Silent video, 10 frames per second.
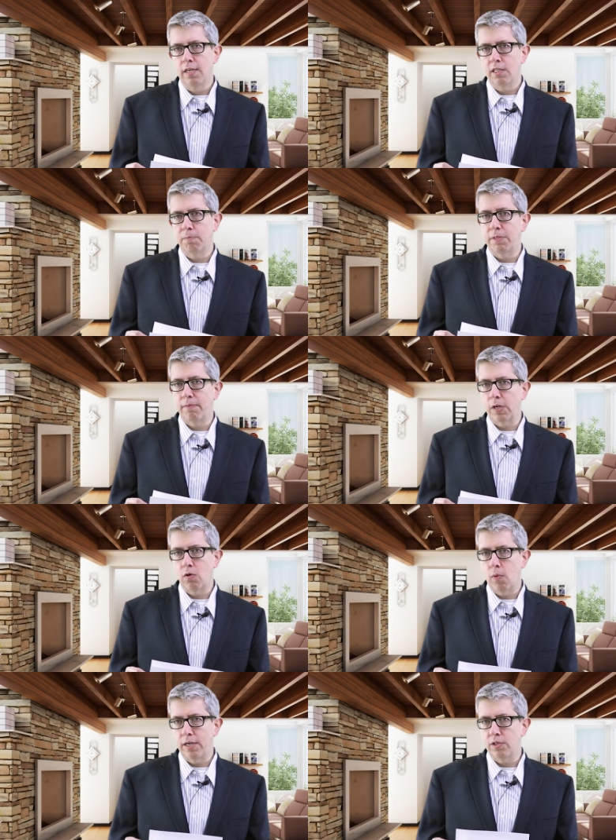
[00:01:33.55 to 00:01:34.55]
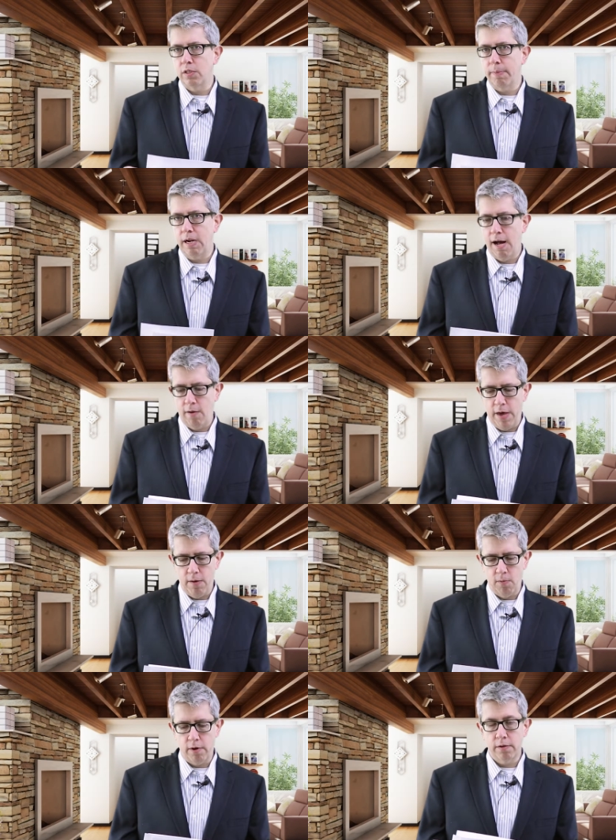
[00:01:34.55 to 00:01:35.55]
specific questions about how
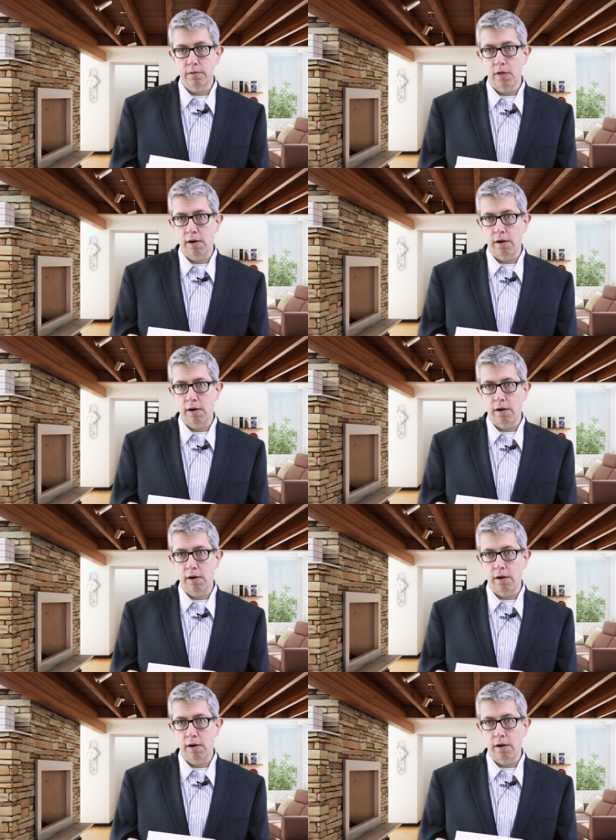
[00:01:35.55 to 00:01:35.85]
that works.